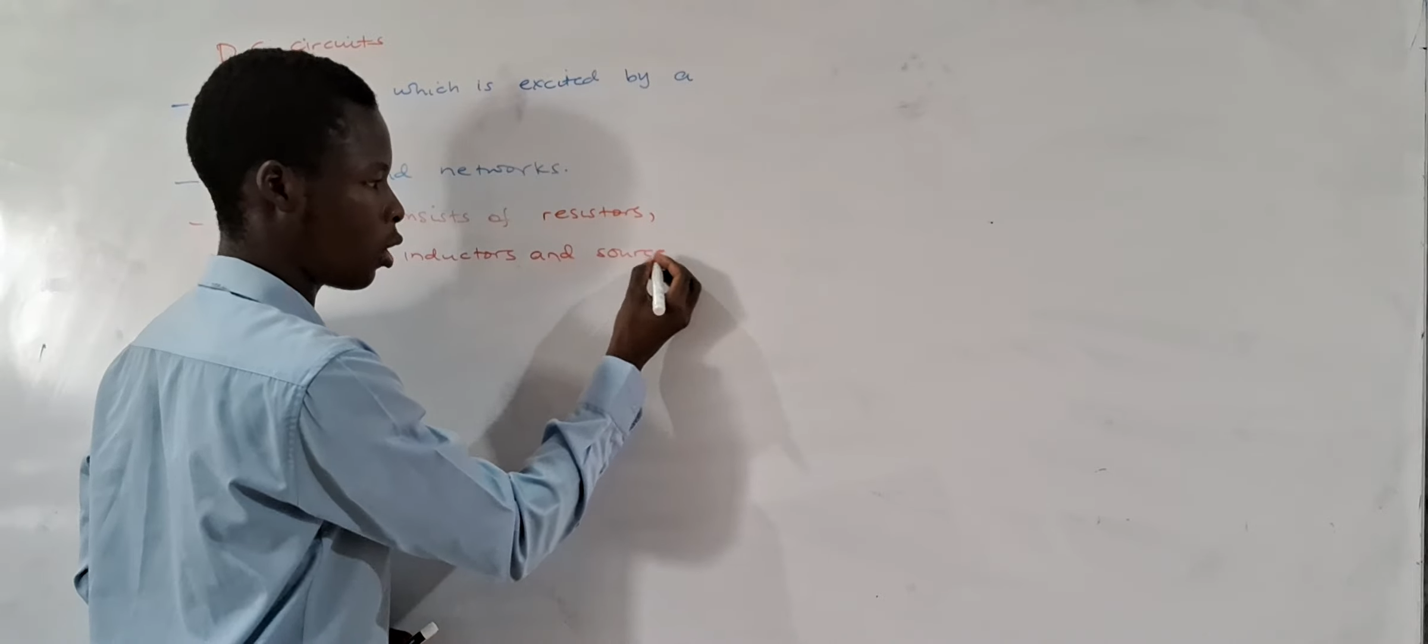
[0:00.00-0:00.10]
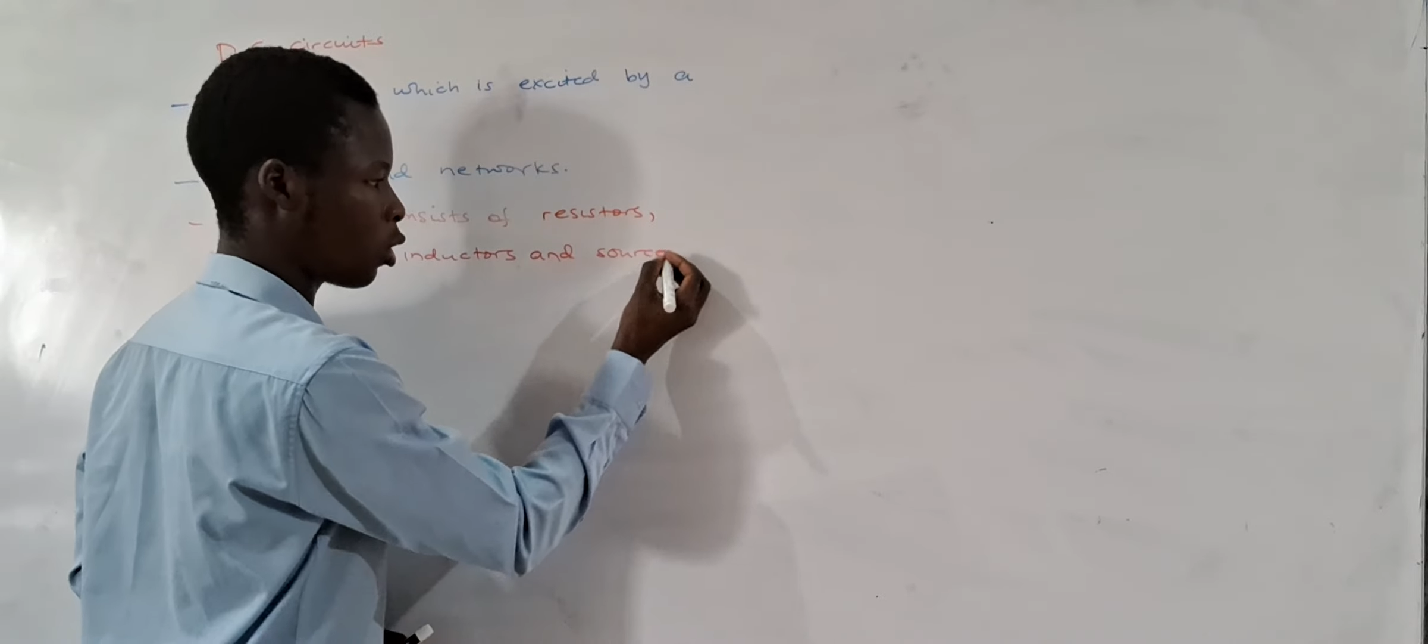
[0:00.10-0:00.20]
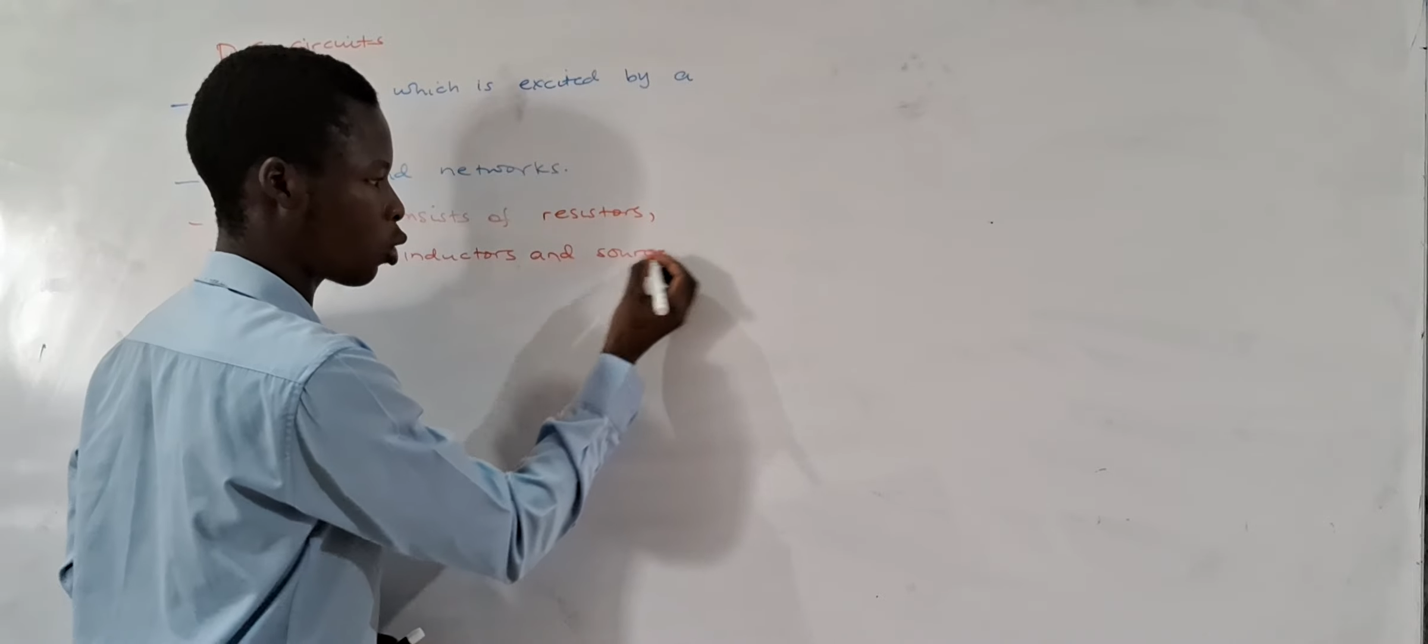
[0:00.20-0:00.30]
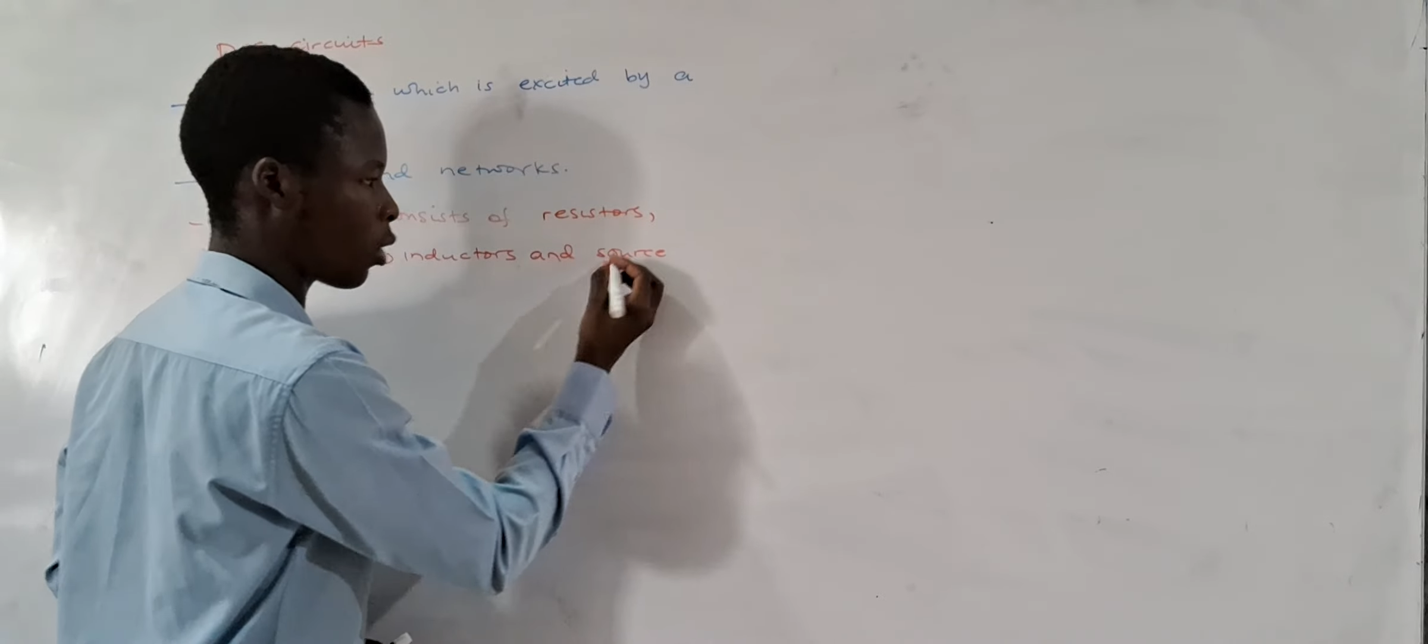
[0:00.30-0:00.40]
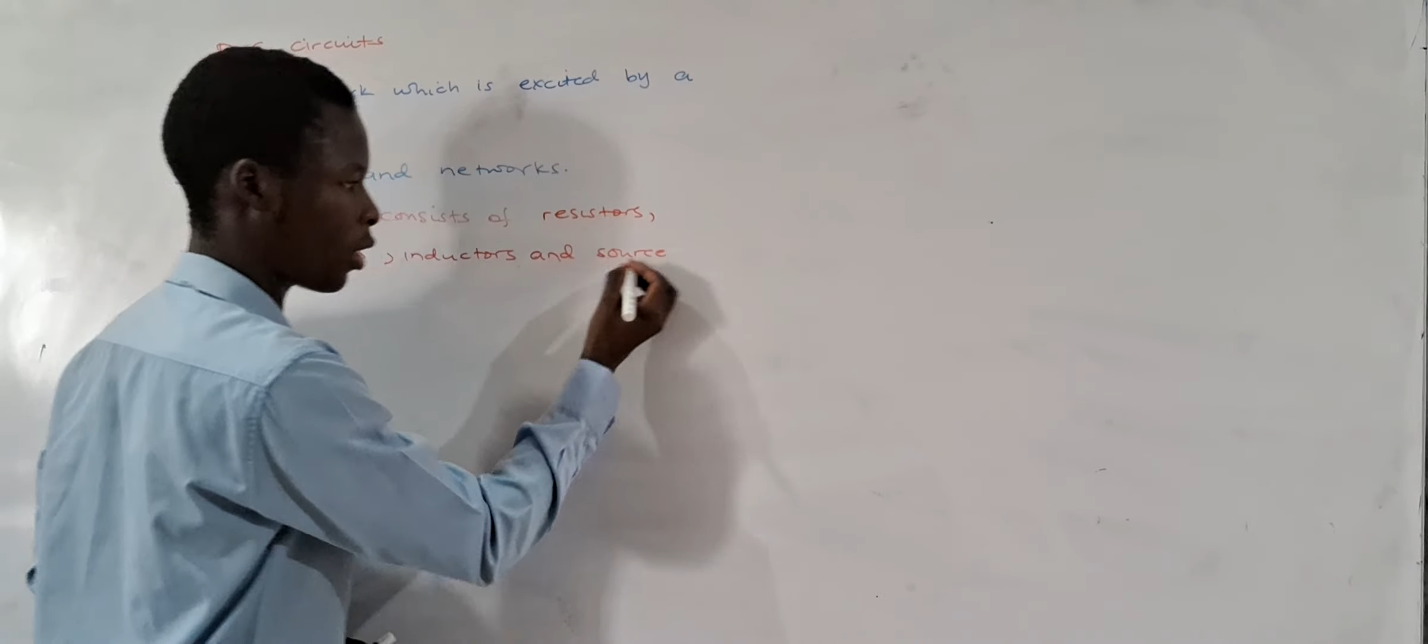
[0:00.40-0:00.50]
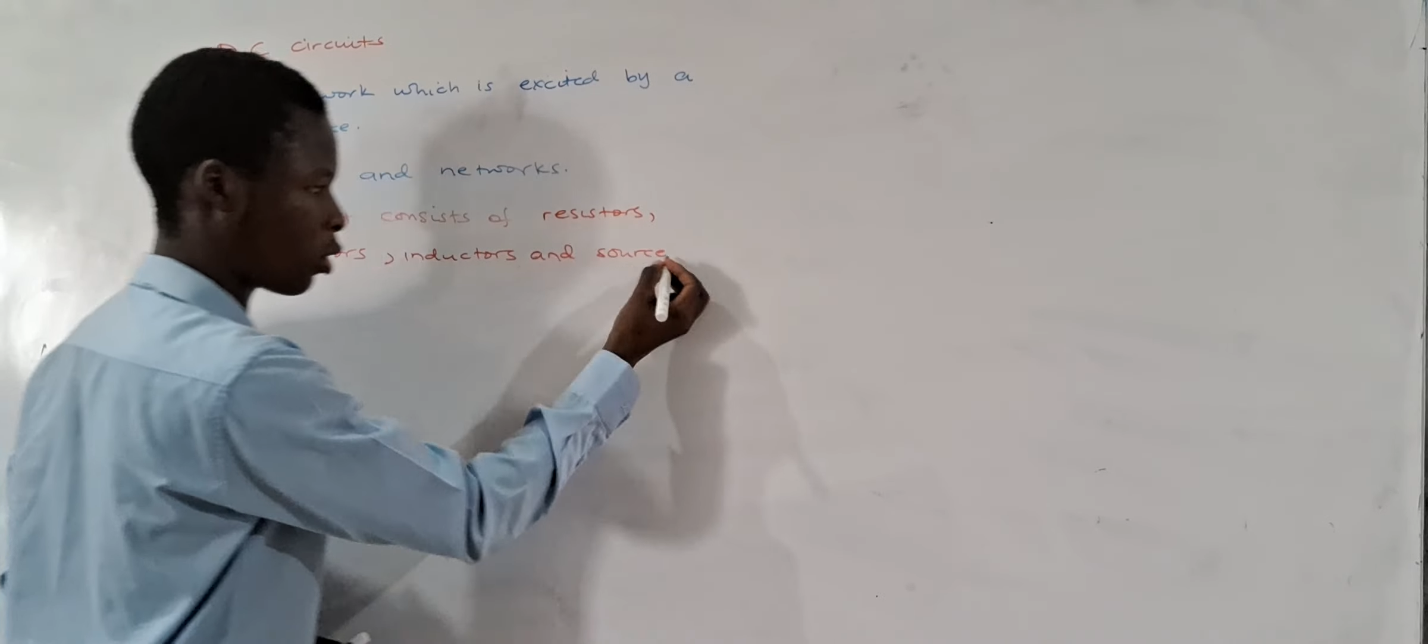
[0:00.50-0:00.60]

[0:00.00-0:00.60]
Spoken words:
So the